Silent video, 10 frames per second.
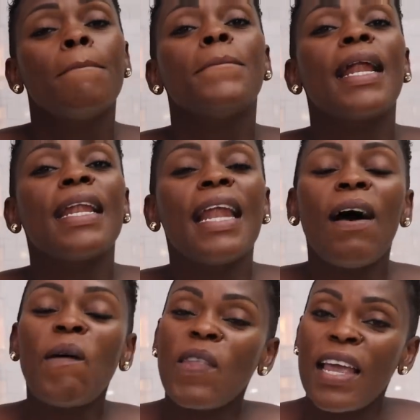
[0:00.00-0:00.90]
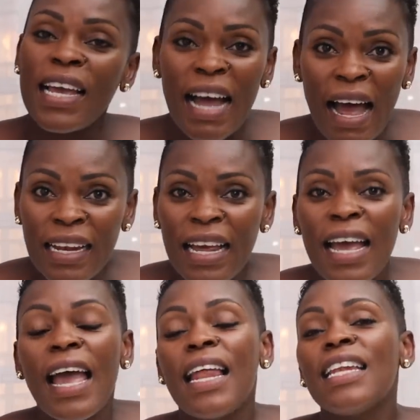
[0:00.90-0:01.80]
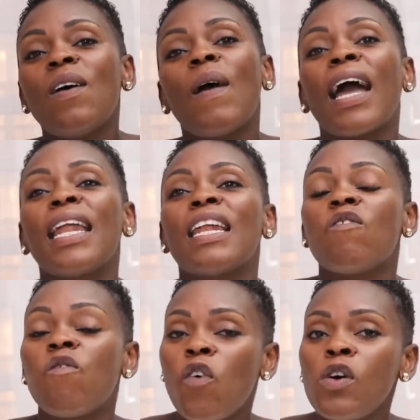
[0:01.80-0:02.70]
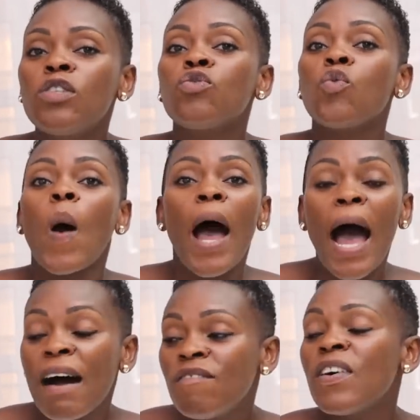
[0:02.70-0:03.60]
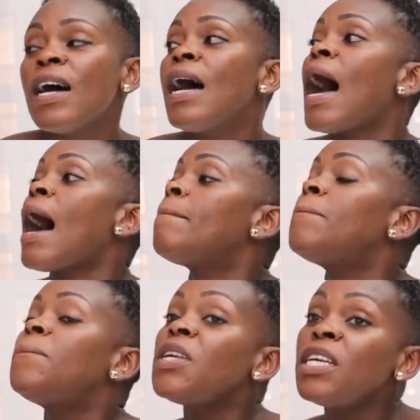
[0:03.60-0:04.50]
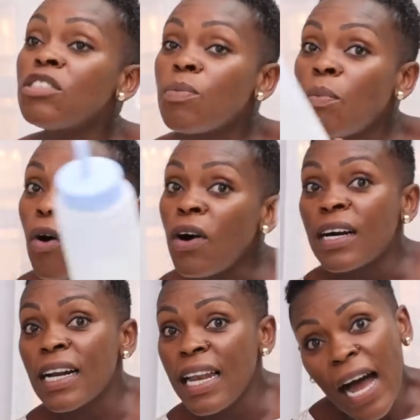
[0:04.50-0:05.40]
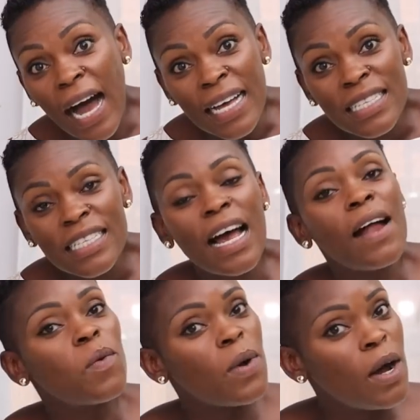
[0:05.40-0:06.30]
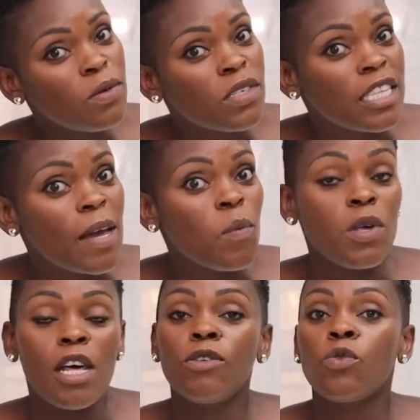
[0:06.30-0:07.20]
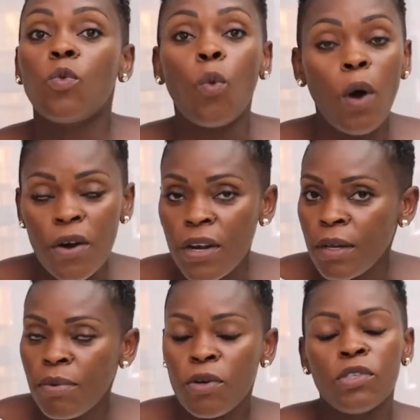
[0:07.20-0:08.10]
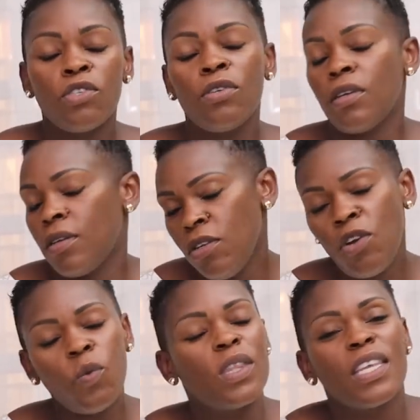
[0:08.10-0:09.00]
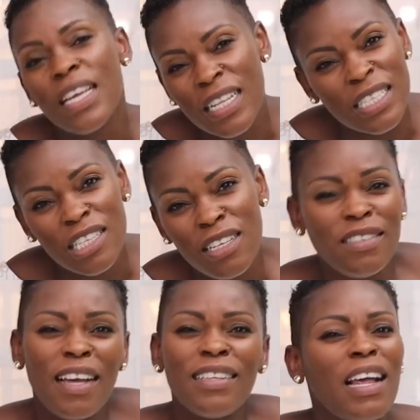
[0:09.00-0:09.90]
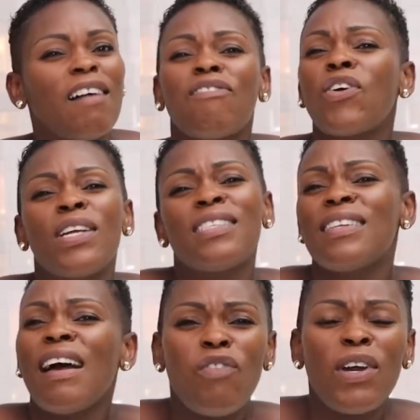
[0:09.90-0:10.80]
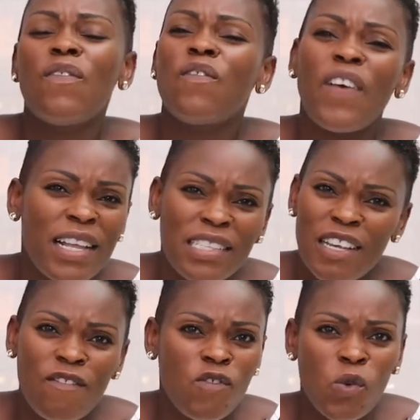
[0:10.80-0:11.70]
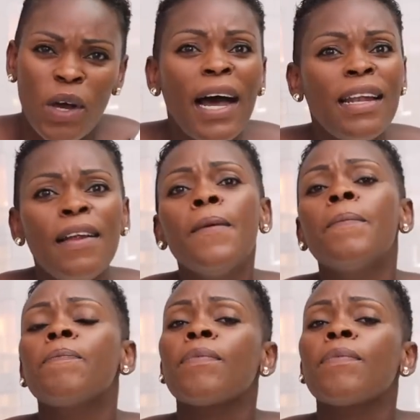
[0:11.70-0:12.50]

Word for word: But now they can, and now I can afford to have a bit more glass around them without worrying because you, know with kids just avoid avoid fight if you can